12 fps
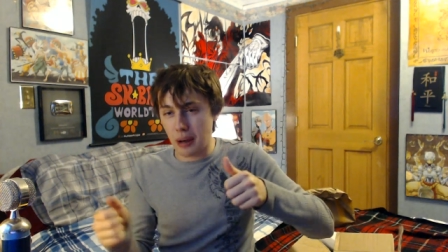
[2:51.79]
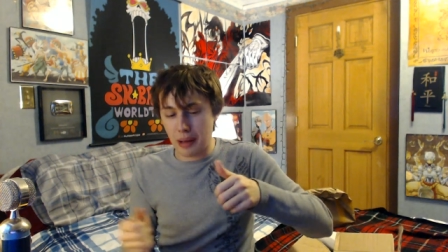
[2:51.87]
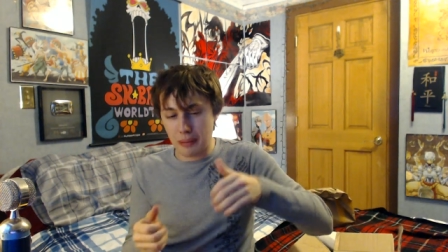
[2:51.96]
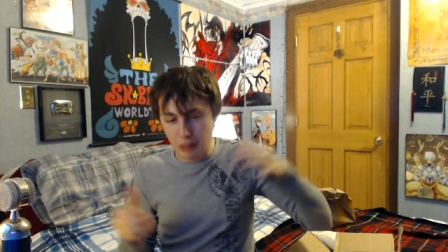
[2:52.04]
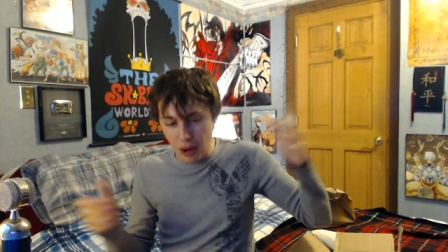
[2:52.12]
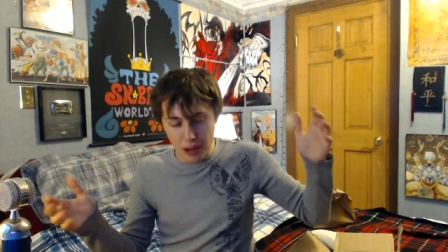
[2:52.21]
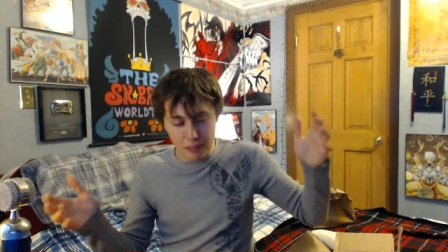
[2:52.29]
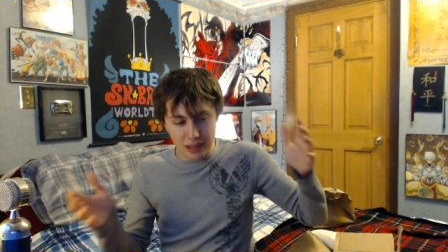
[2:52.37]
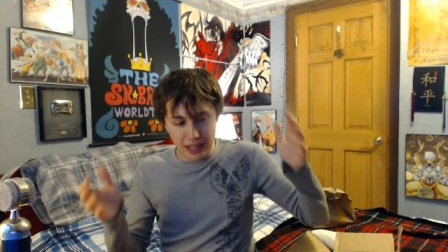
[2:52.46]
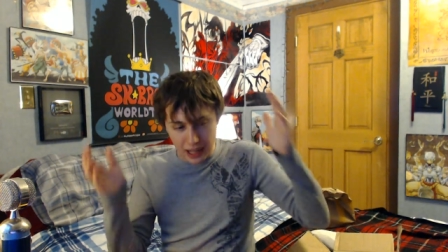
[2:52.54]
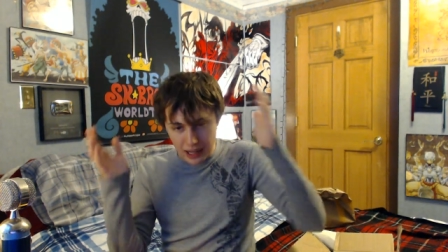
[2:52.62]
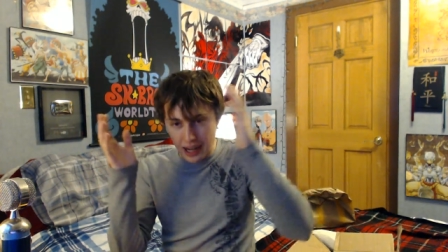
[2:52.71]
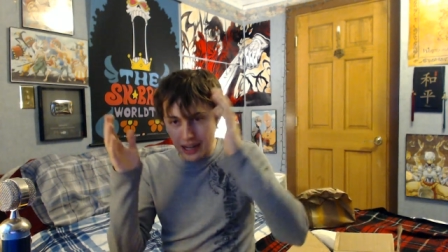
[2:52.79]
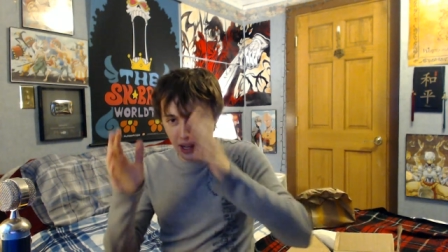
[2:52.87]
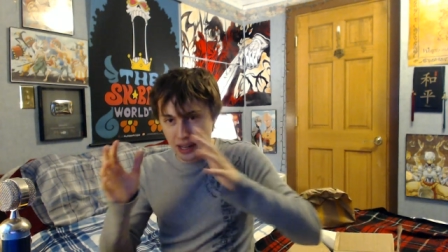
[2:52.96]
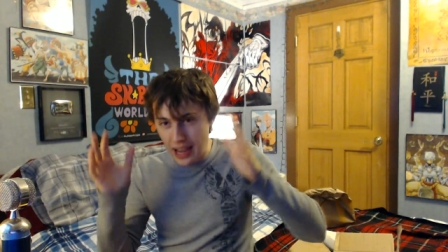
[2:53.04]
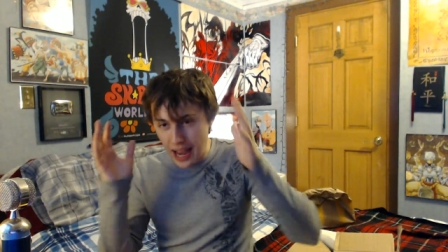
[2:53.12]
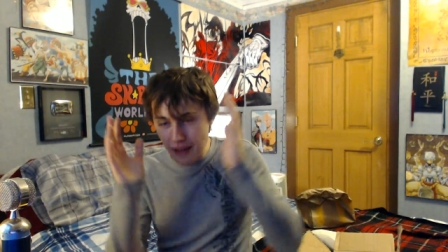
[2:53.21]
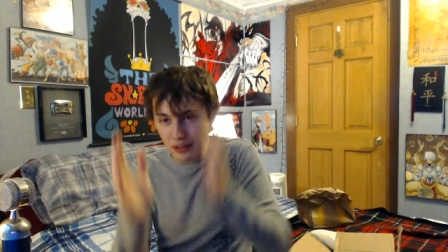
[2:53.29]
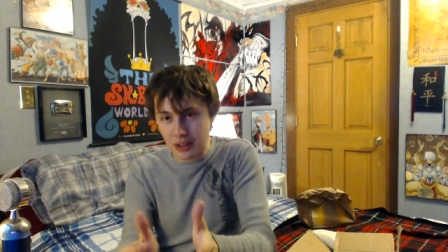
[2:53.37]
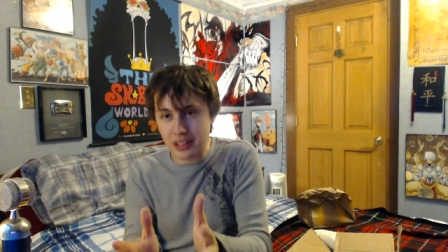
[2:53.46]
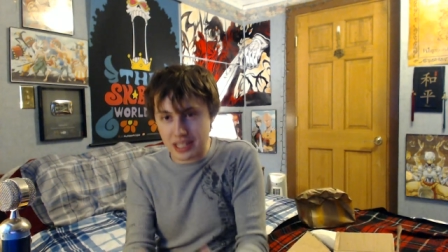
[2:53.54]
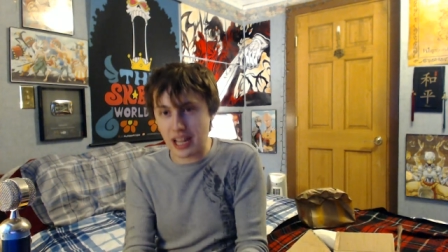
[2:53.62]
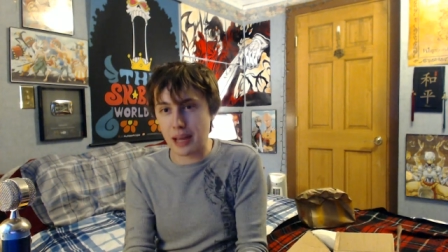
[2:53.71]
My mom, like, I, I, I have it on
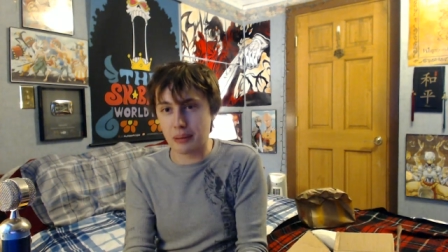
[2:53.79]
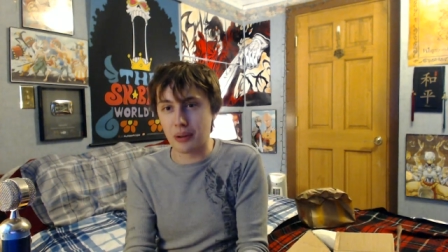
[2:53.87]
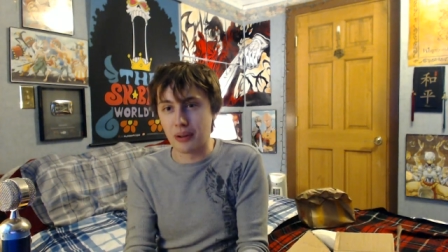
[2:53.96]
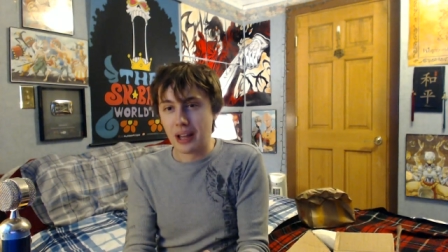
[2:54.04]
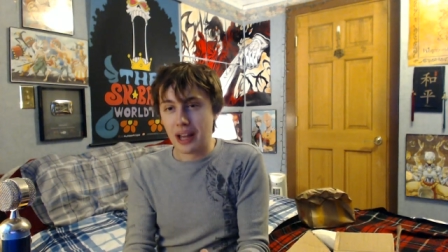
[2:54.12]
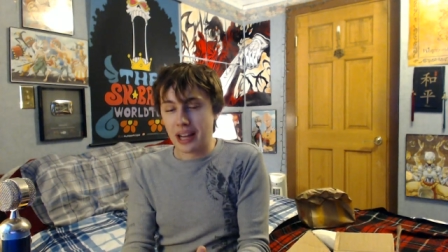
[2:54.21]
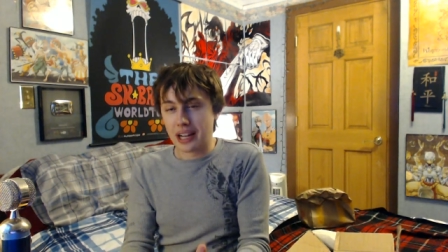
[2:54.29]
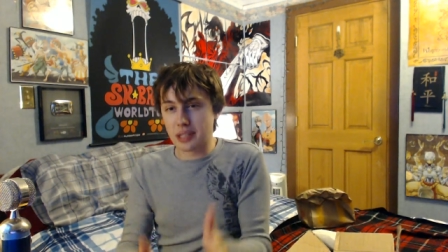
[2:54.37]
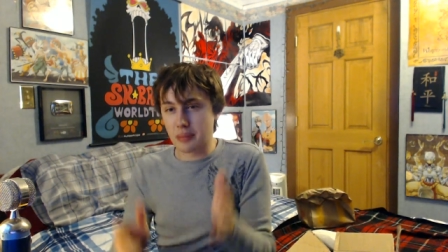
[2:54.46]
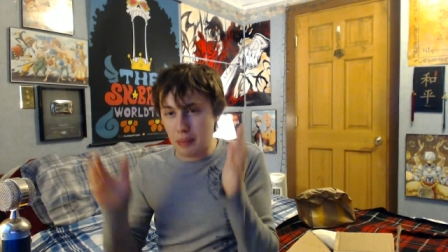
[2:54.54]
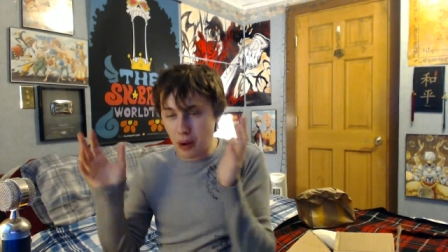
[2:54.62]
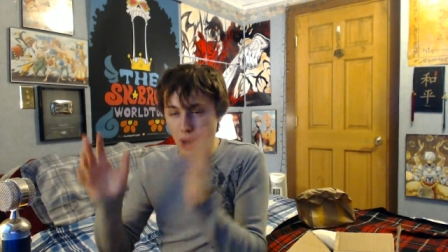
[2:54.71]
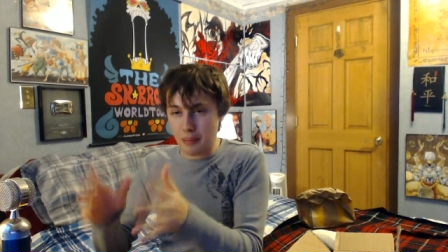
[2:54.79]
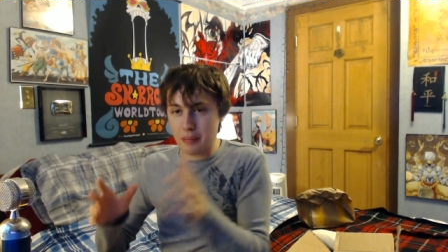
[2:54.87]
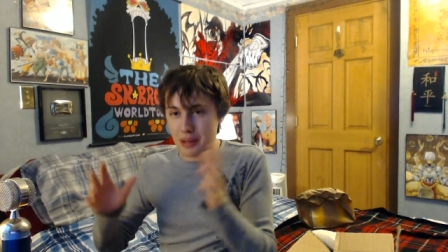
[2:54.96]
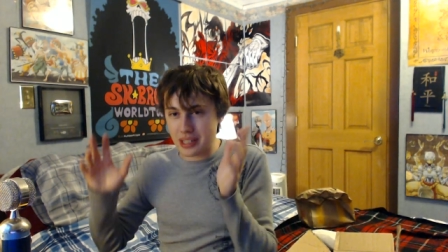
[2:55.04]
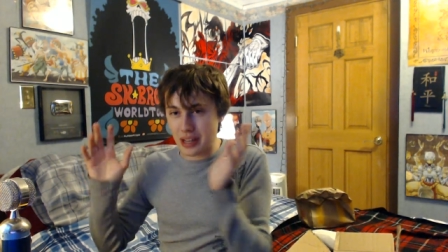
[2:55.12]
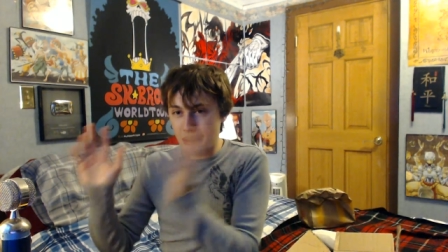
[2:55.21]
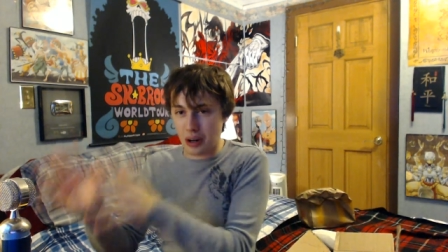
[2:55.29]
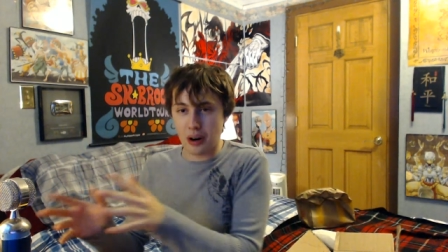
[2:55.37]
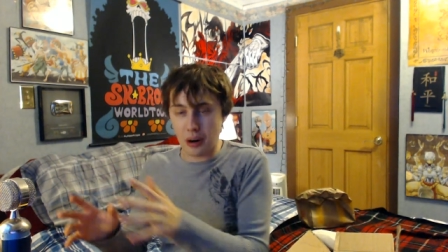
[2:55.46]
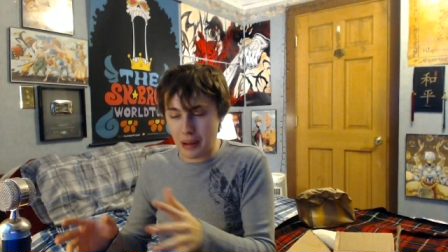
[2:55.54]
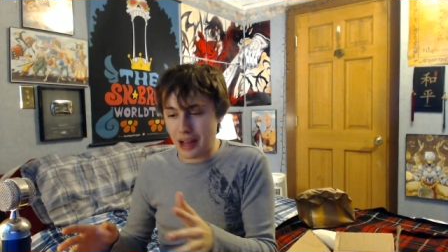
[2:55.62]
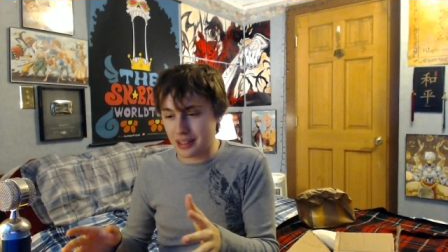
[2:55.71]
the table because my mom had been telling her
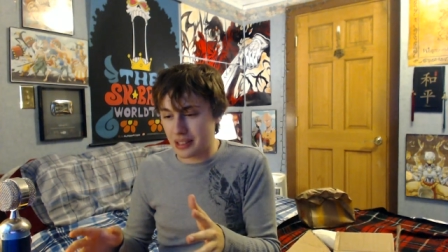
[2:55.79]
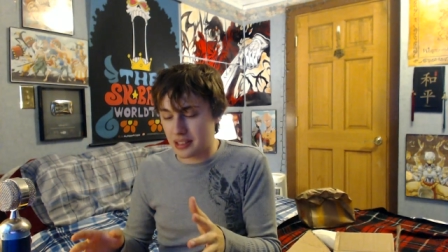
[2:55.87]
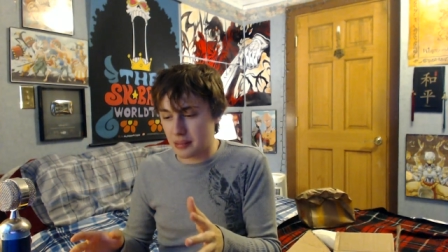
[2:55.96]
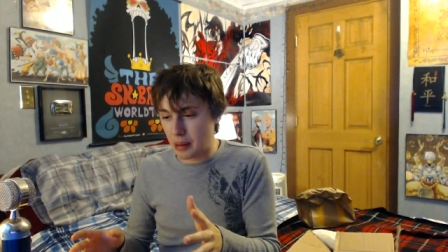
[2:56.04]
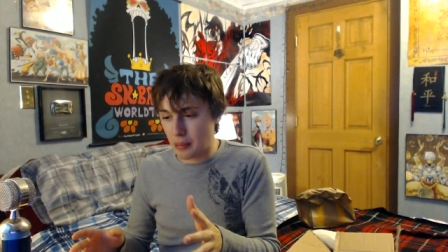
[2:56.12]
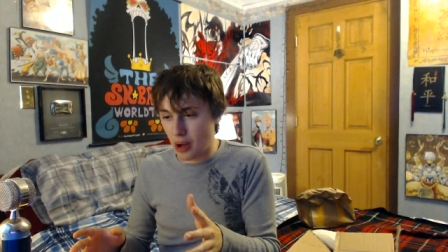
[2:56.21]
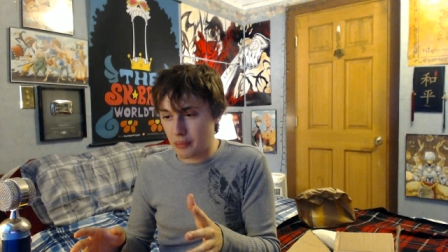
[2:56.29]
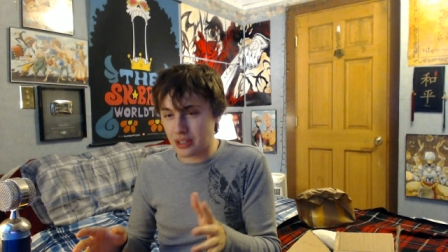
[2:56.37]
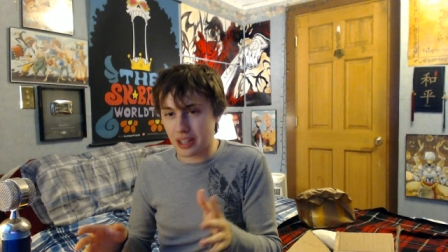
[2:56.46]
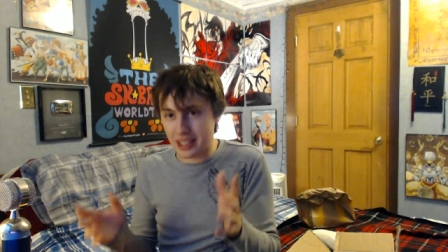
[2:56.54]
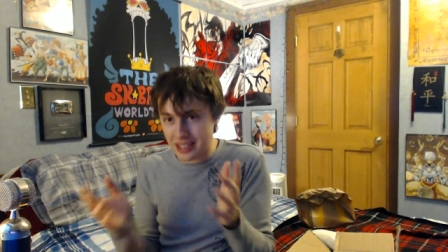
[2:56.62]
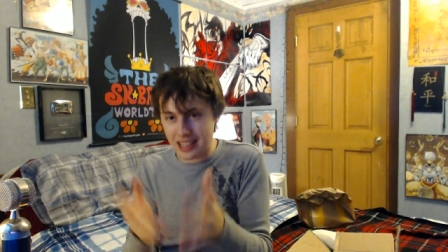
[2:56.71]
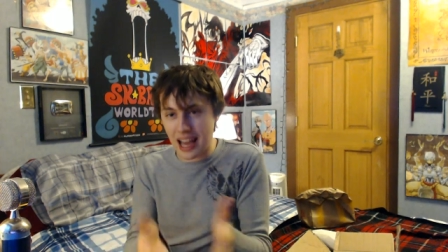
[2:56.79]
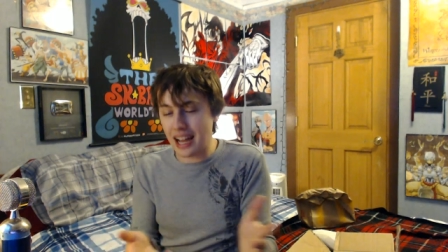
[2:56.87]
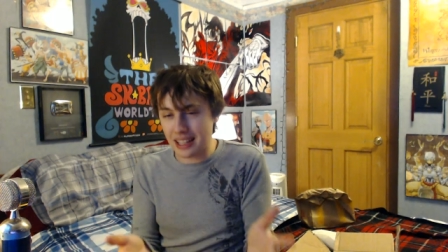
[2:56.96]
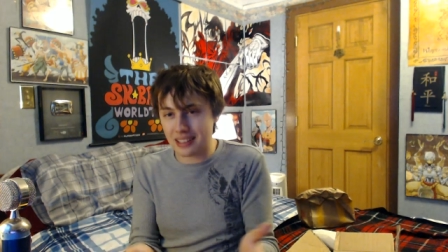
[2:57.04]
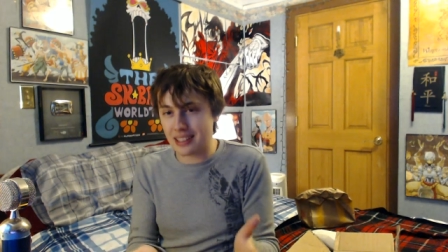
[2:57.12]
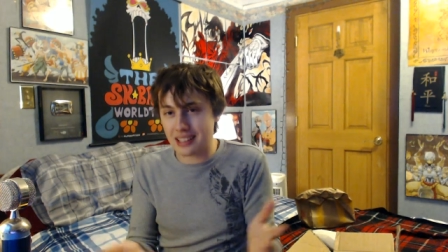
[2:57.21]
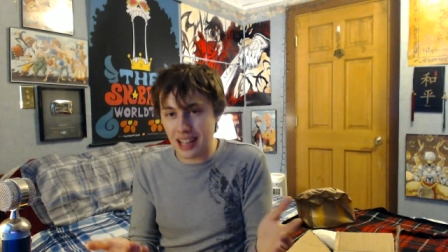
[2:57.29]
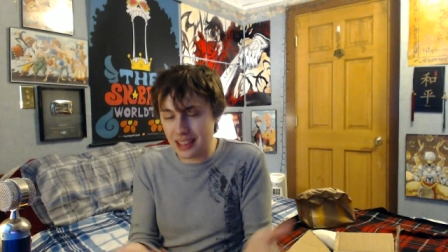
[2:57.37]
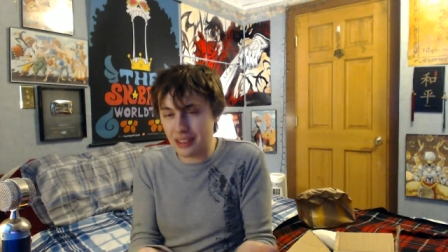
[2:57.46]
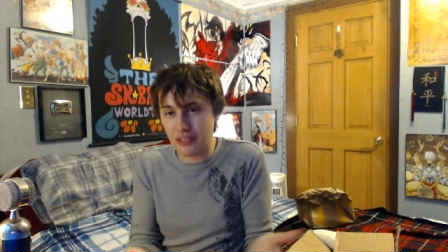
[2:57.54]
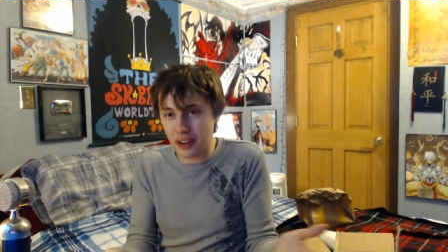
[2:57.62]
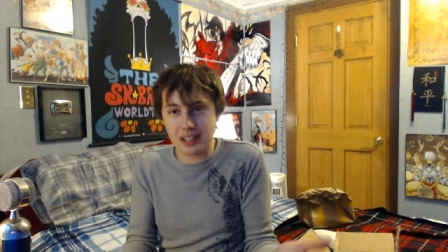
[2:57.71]
about this, and my mom's like, is that is that
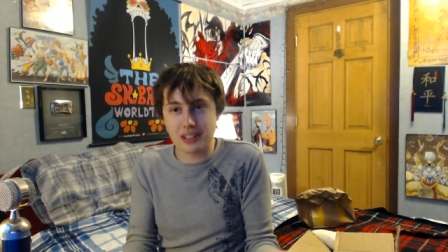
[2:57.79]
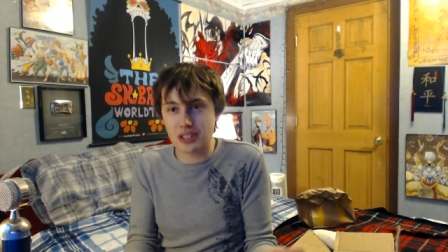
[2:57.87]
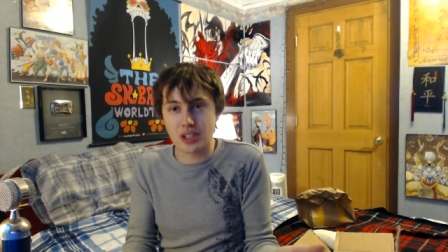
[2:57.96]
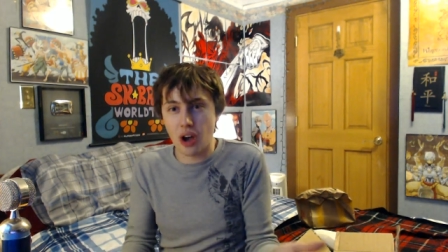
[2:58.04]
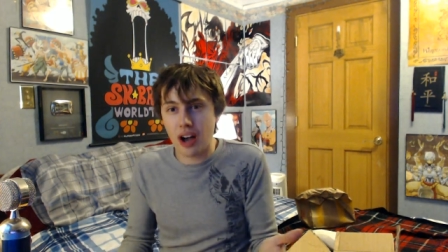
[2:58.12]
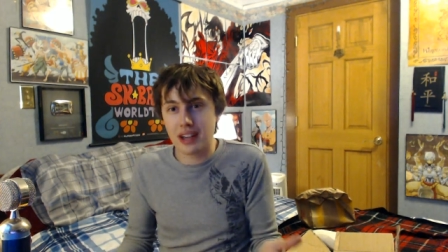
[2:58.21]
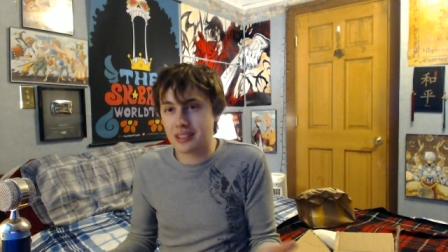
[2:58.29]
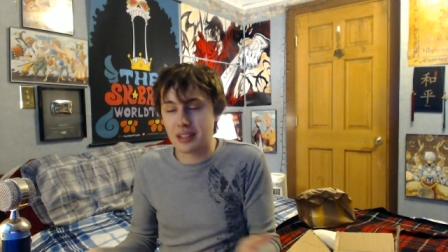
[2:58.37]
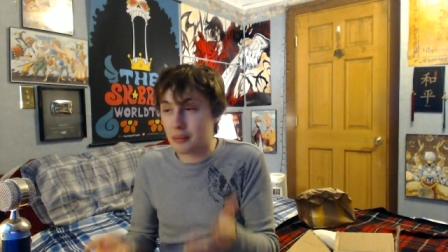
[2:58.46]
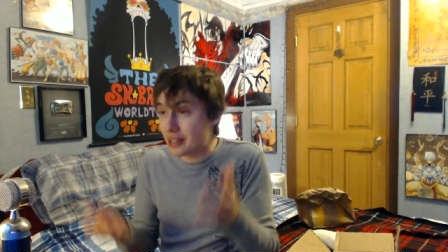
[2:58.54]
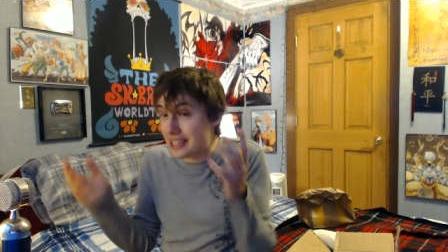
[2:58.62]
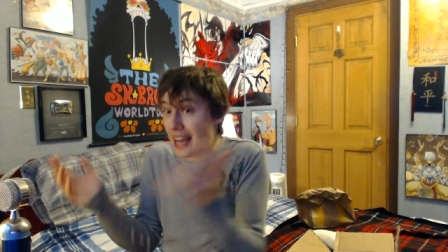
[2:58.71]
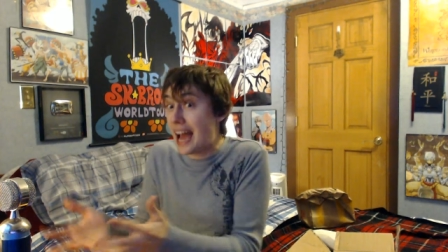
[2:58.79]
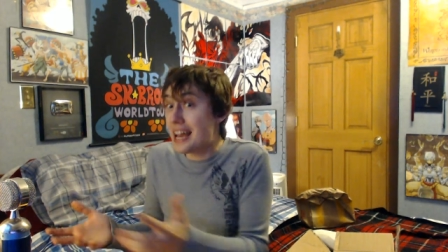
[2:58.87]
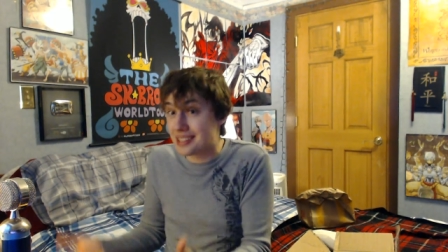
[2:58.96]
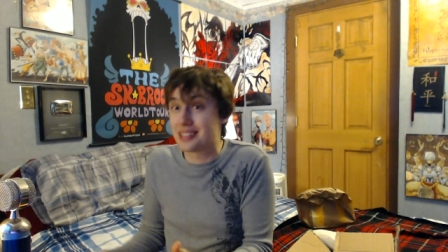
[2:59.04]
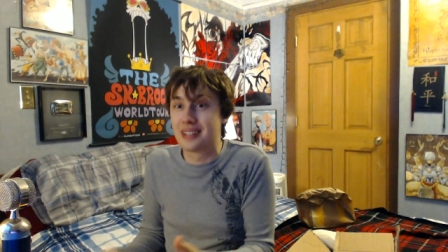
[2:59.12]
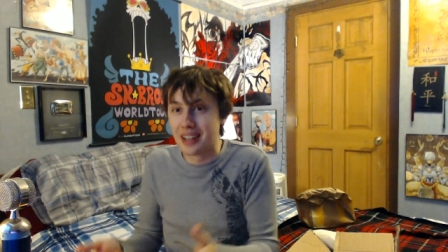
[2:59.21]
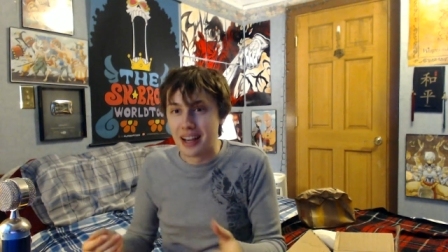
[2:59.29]
the fucking sauce? And I'm like, yes.